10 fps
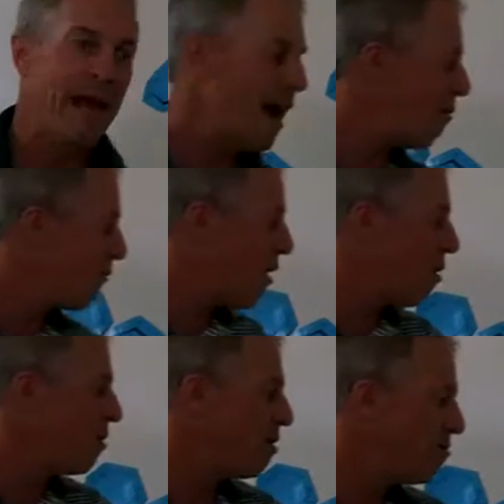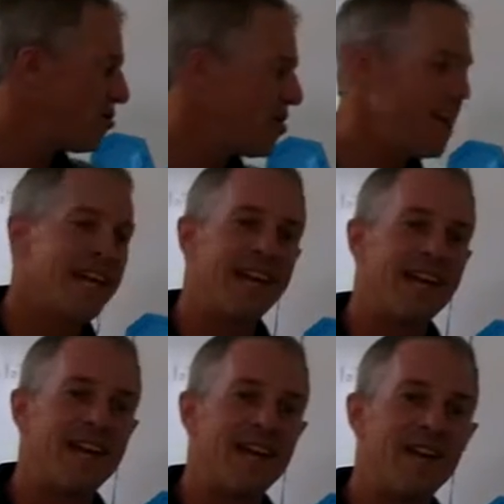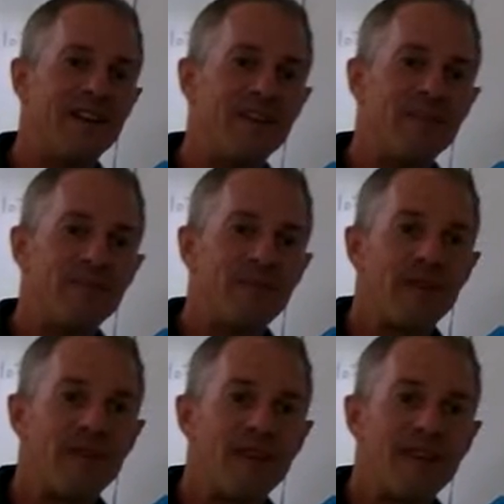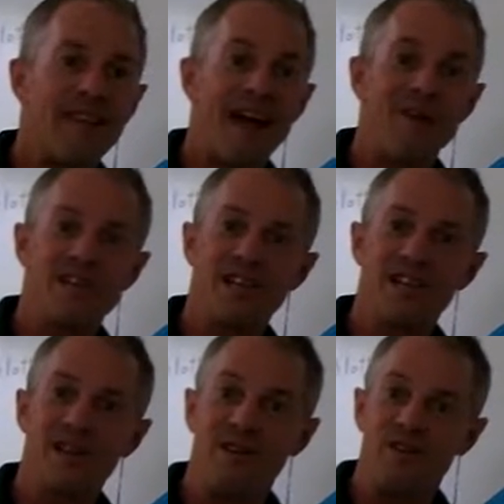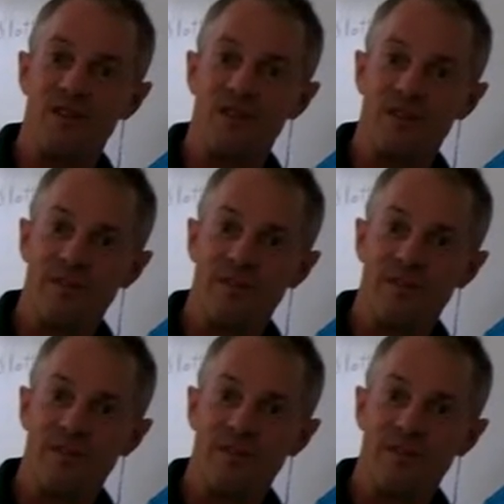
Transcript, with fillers: how far would it sink in a thousand years?